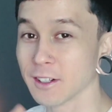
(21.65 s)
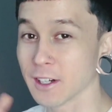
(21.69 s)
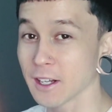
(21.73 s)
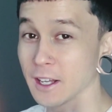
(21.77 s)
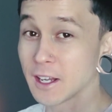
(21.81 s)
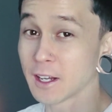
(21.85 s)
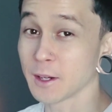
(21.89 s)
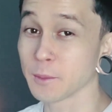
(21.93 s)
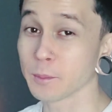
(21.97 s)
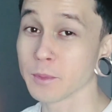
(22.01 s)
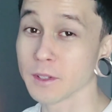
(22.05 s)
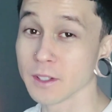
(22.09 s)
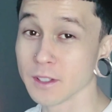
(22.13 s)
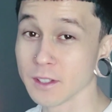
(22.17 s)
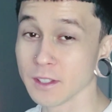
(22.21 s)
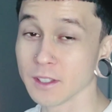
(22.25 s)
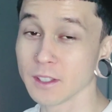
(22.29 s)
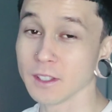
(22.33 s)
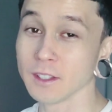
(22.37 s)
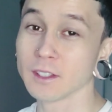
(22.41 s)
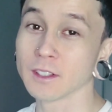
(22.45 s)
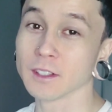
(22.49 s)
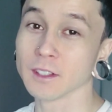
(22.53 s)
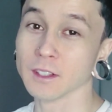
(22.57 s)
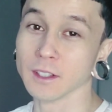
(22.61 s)
Happy
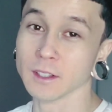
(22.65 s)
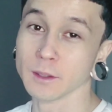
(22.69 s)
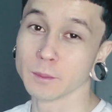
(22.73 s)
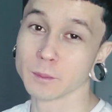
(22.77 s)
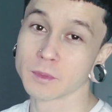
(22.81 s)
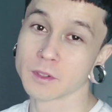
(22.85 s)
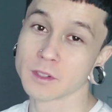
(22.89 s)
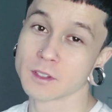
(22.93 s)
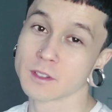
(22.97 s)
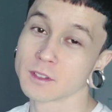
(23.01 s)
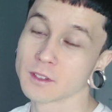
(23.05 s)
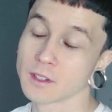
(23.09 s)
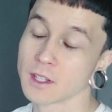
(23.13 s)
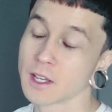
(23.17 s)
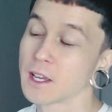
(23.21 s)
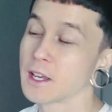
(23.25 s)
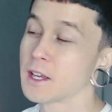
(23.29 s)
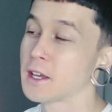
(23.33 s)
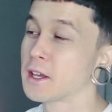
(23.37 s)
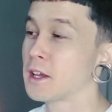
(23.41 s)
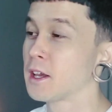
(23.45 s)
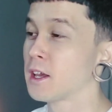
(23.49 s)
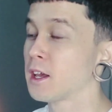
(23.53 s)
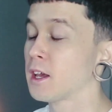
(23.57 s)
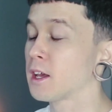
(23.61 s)
eclipse,
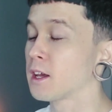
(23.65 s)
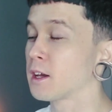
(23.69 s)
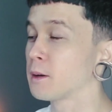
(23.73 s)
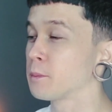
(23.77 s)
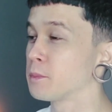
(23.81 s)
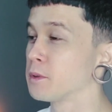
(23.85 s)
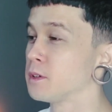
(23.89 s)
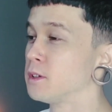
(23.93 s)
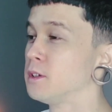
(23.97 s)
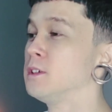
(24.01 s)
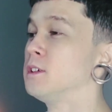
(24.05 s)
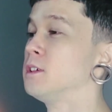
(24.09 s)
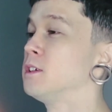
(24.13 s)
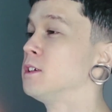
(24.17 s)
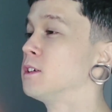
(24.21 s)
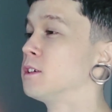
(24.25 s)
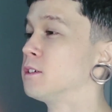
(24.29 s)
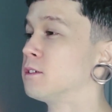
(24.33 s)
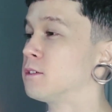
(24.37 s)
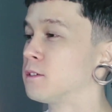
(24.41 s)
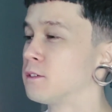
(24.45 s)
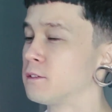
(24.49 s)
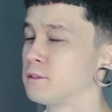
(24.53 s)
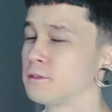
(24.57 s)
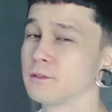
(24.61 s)
happy
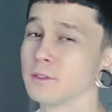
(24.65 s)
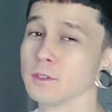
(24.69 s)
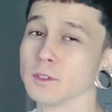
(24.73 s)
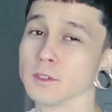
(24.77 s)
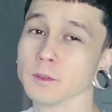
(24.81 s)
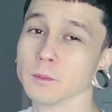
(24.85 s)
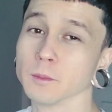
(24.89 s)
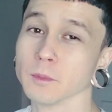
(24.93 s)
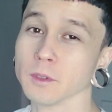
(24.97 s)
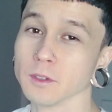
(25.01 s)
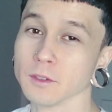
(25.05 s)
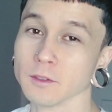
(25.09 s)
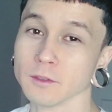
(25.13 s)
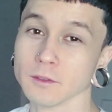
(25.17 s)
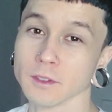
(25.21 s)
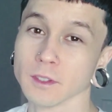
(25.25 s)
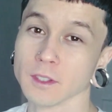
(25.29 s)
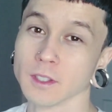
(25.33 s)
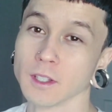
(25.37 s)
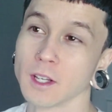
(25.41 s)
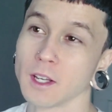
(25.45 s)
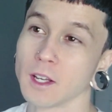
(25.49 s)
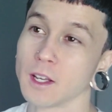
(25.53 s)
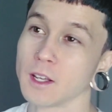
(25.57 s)
full moon,